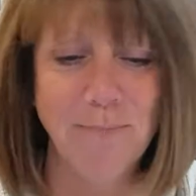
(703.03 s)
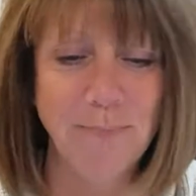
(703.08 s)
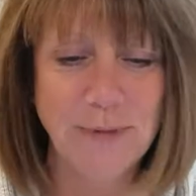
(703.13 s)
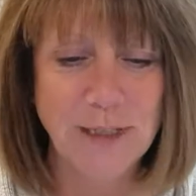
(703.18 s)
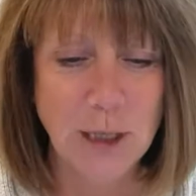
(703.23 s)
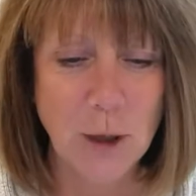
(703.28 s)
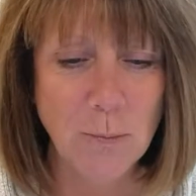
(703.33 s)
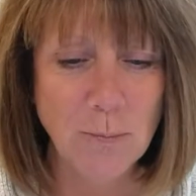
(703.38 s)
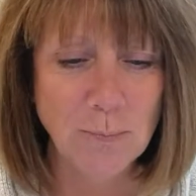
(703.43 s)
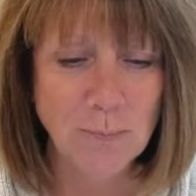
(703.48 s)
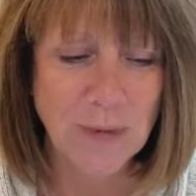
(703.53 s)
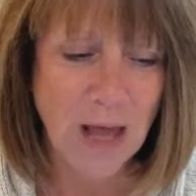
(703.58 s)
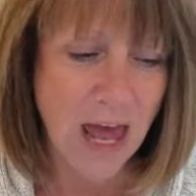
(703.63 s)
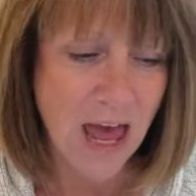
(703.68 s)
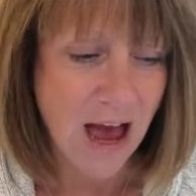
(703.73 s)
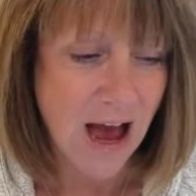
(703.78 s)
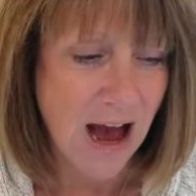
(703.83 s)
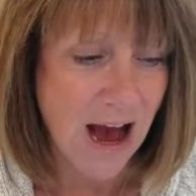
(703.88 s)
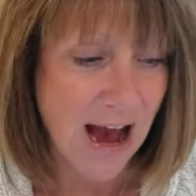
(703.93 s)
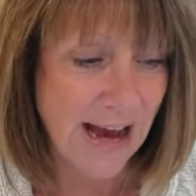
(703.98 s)
So
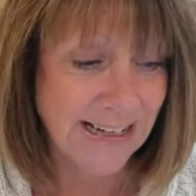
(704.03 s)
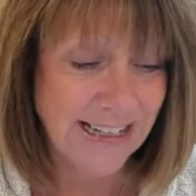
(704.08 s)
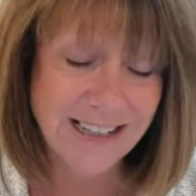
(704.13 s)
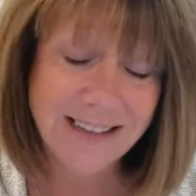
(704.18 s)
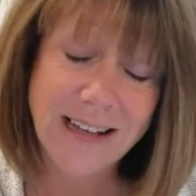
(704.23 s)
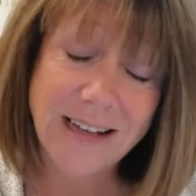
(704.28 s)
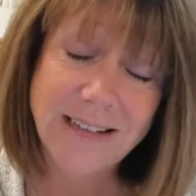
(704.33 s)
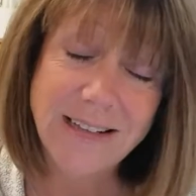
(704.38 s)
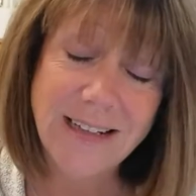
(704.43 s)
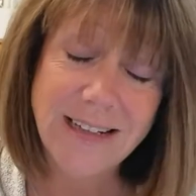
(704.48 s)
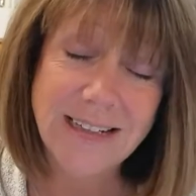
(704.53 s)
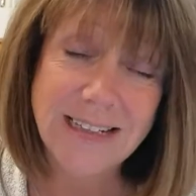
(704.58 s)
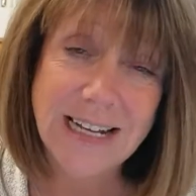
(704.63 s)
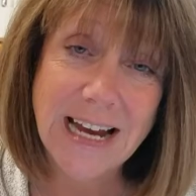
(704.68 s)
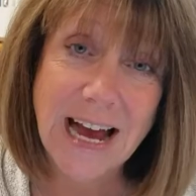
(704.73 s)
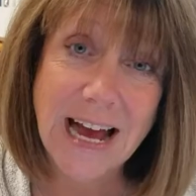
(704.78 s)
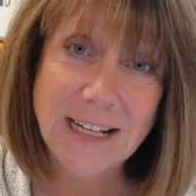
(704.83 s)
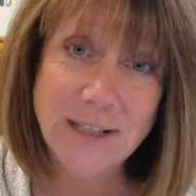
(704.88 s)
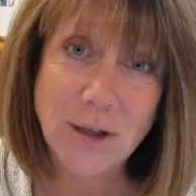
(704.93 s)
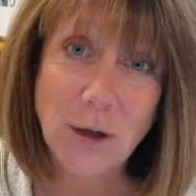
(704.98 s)
I guess that's it.
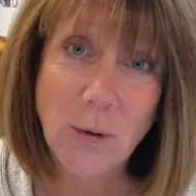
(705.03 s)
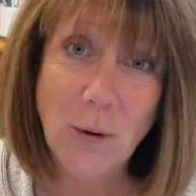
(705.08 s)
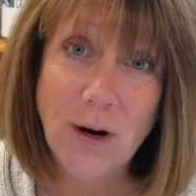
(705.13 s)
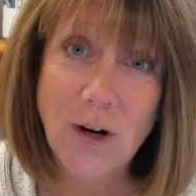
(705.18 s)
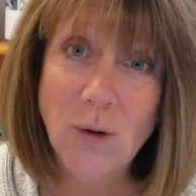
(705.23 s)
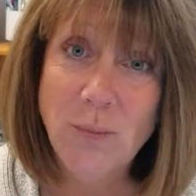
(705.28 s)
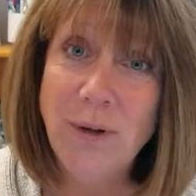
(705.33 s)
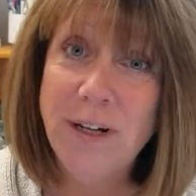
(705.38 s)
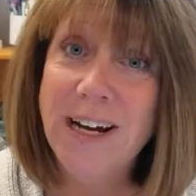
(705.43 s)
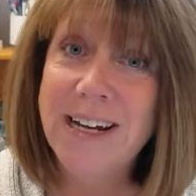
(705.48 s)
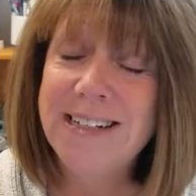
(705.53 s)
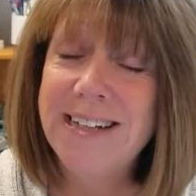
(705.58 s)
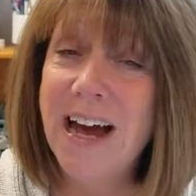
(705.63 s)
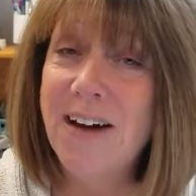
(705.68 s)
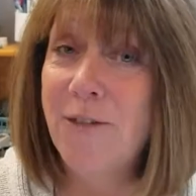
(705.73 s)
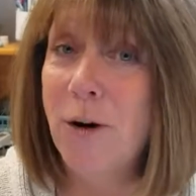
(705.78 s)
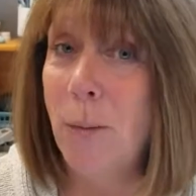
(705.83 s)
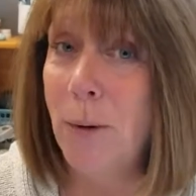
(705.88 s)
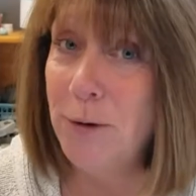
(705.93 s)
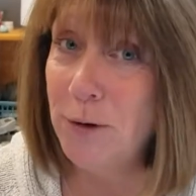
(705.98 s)
So I hope you guys
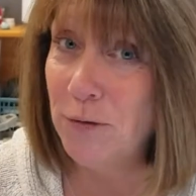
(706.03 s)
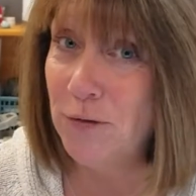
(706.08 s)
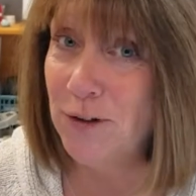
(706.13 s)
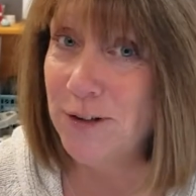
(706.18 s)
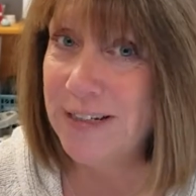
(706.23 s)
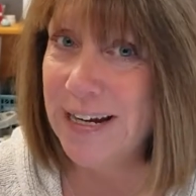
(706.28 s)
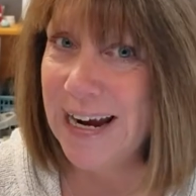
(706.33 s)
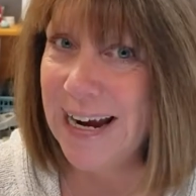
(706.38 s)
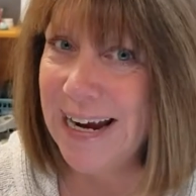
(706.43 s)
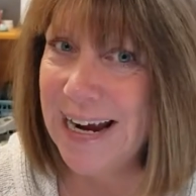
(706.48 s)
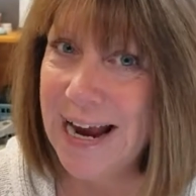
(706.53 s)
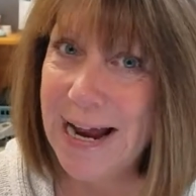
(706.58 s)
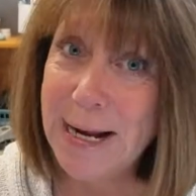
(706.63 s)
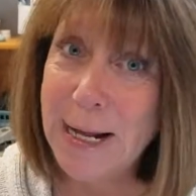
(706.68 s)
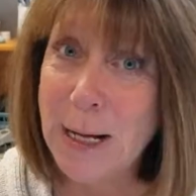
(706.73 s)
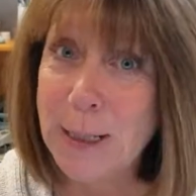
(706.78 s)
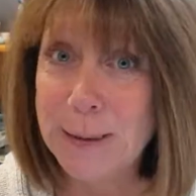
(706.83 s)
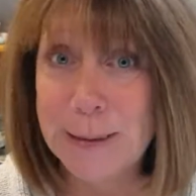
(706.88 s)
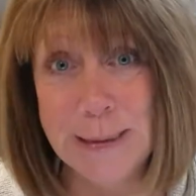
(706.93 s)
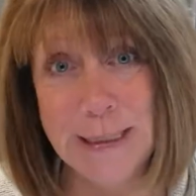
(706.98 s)
have a wonderful day and
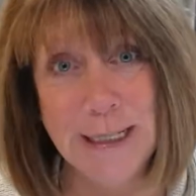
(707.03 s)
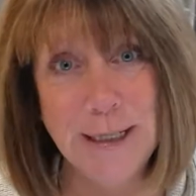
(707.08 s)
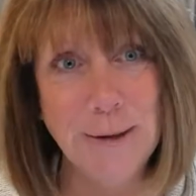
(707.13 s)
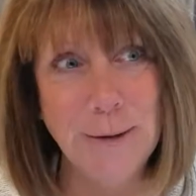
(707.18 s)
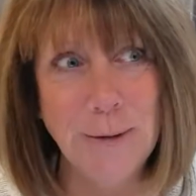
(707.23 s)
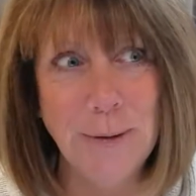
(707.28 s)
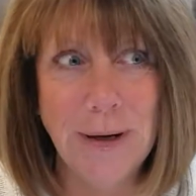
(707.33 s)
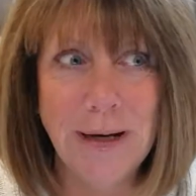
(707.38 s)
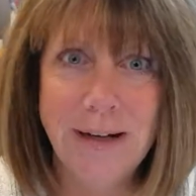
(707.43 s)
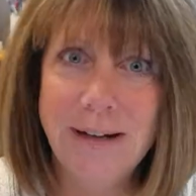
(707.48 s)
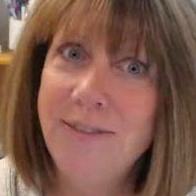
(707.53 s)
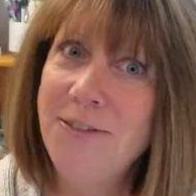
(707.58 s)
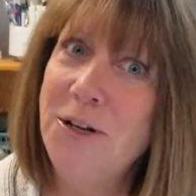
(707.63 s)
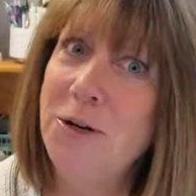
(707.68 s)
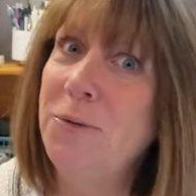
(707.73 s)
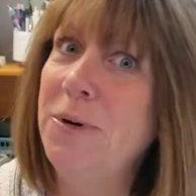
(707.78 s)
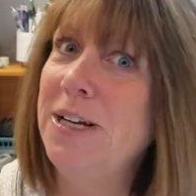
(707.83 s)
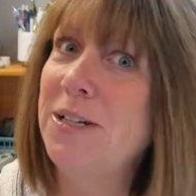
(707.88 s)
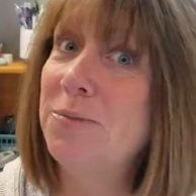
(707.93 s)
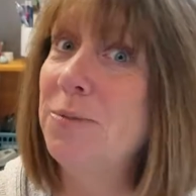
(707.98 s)
I'll see you in a
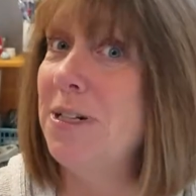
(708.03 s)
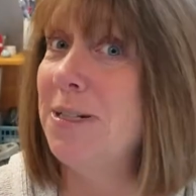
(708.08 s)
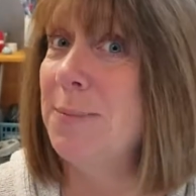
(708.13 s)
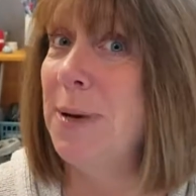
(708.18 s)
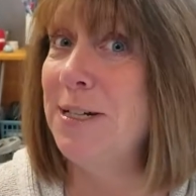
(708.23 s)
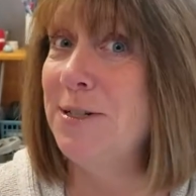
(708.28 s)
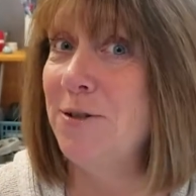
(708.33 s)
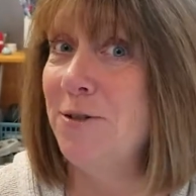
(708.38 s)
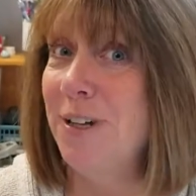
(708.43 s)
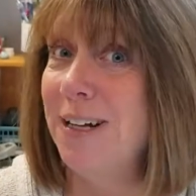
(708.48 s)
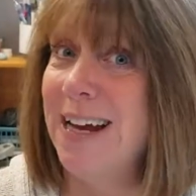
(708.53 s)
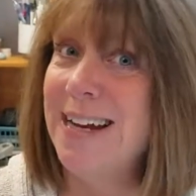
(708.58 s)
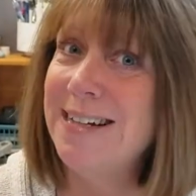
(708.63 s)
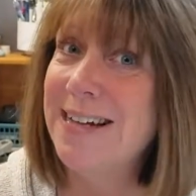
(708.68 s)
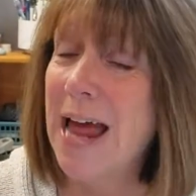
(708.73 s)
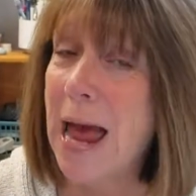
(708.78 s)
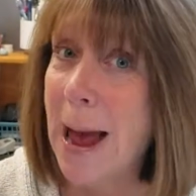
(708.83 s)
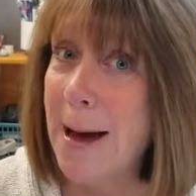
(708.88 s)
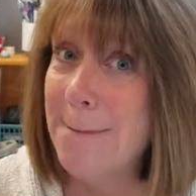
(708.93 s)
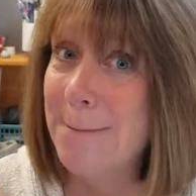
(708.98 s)
few weeks when it's my turn again.
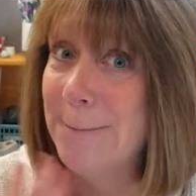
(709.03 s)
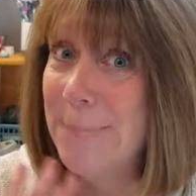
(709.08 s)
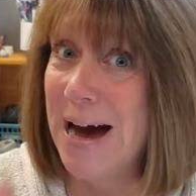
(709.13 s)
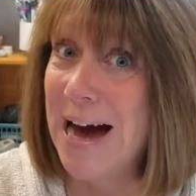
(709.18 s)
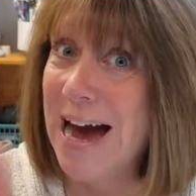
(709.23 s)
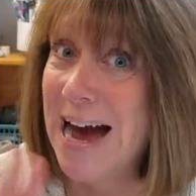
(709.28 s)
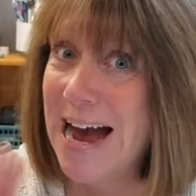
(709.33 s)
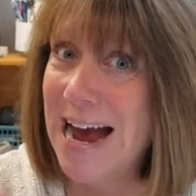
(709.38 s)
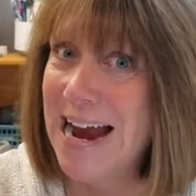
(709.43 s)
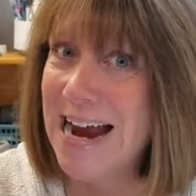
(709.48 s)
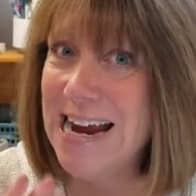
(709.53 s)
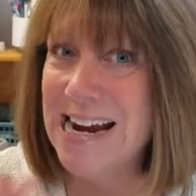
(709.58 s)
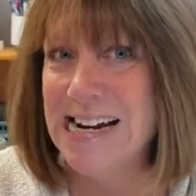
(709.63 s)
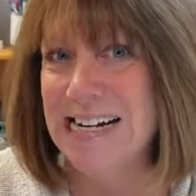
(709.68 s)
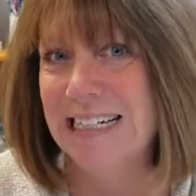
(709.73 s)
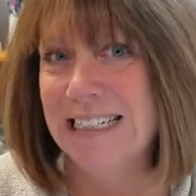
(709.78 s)
Bye!